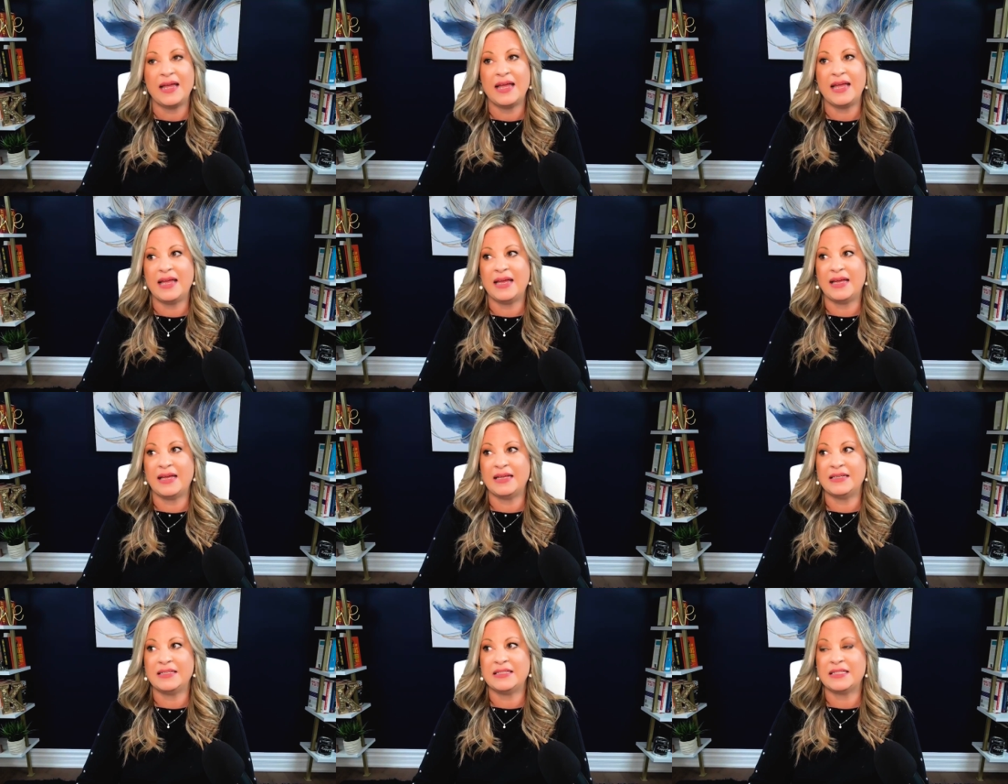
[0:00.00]

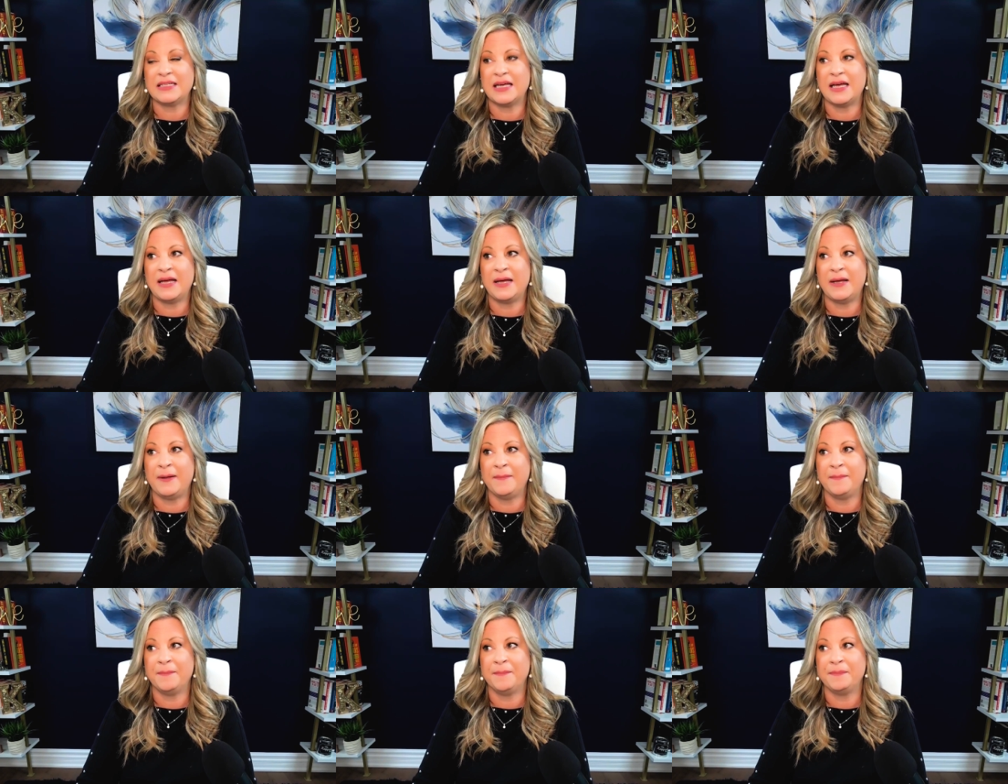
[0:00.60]
And
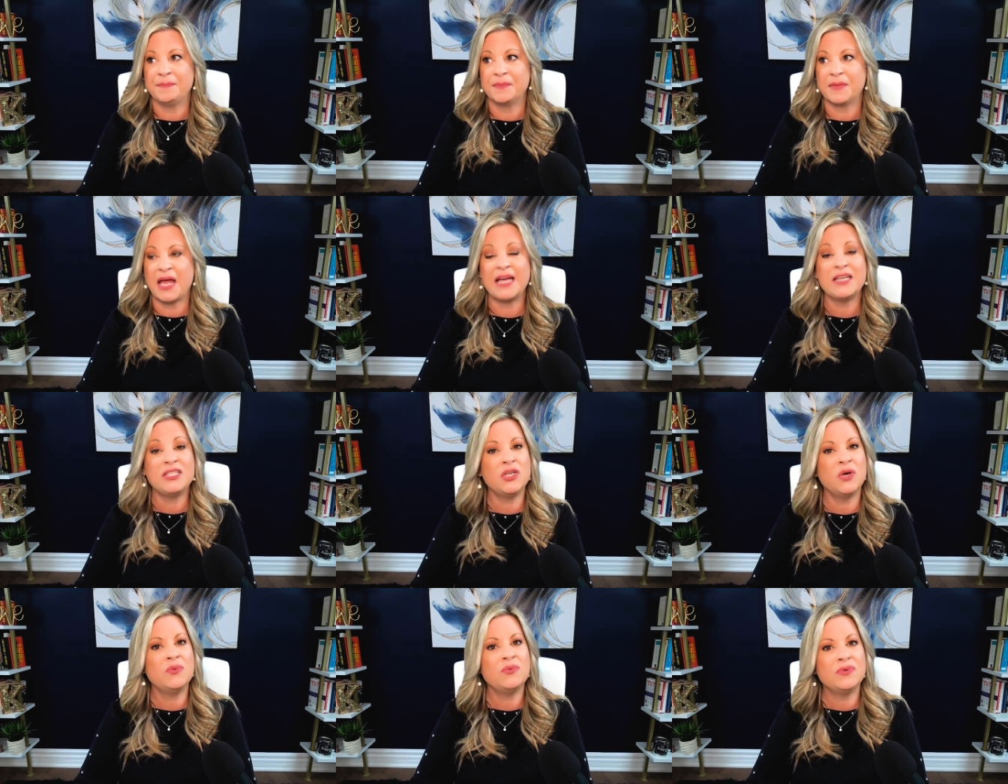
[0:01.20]
um,
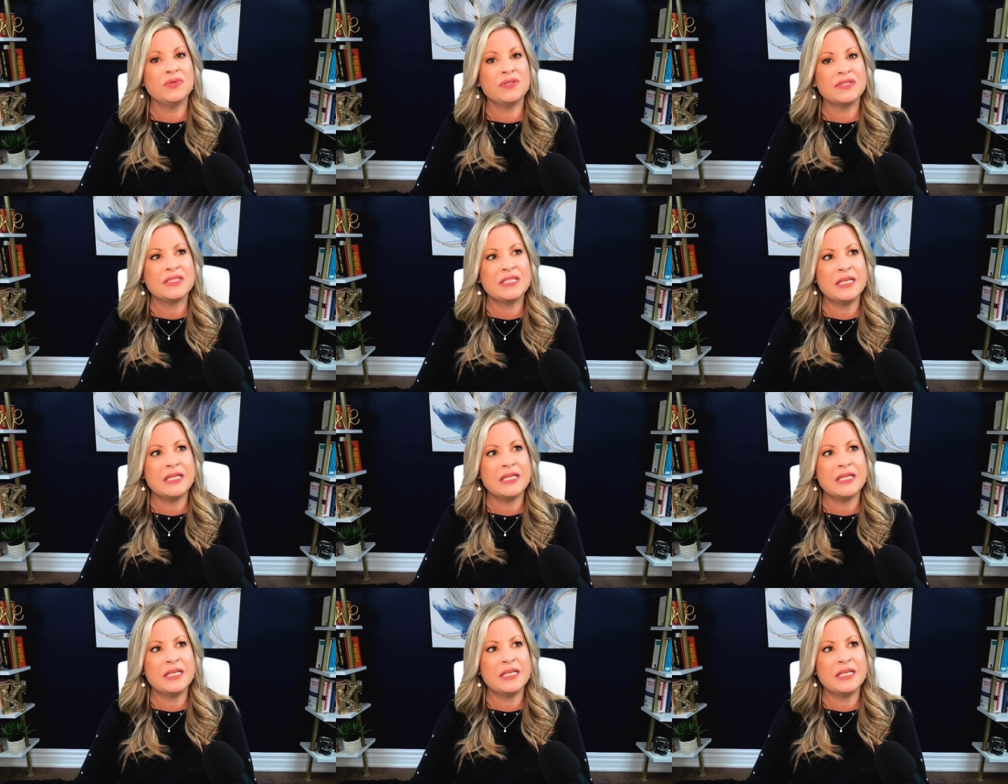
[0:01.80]
I don't